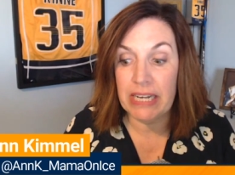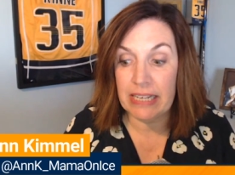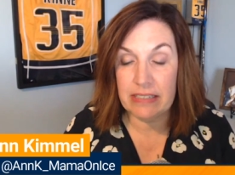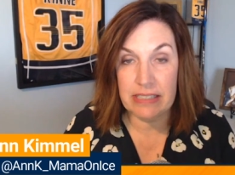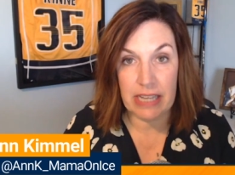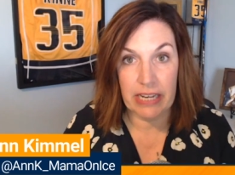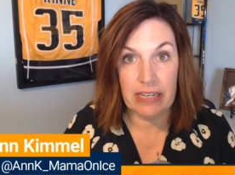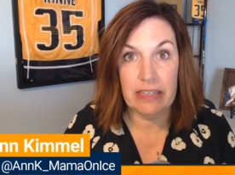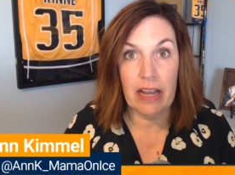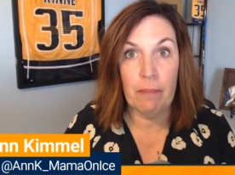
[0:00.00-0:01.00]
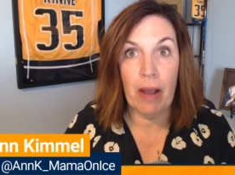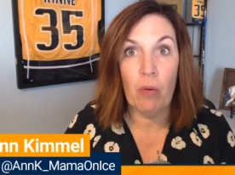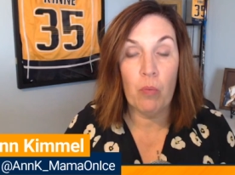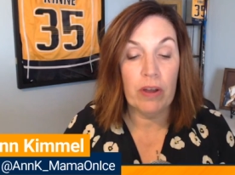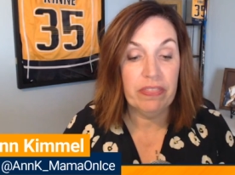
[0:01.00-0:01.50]
excited about
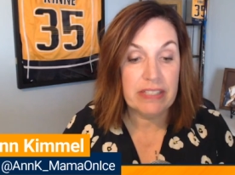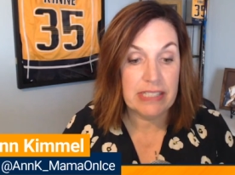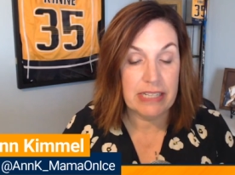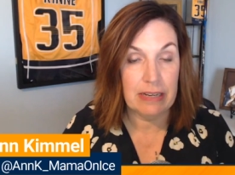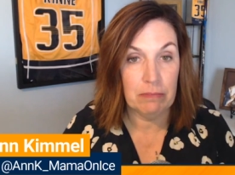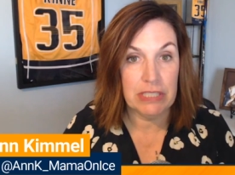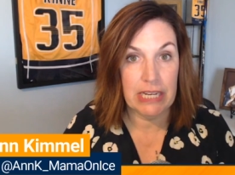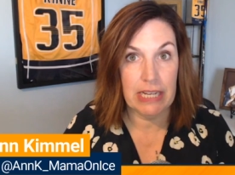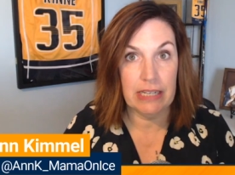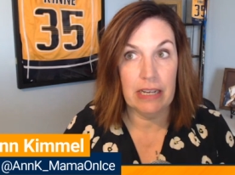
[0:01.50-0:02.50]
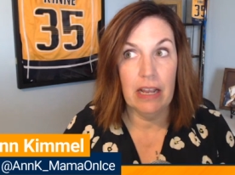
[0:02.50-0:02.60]
what this team did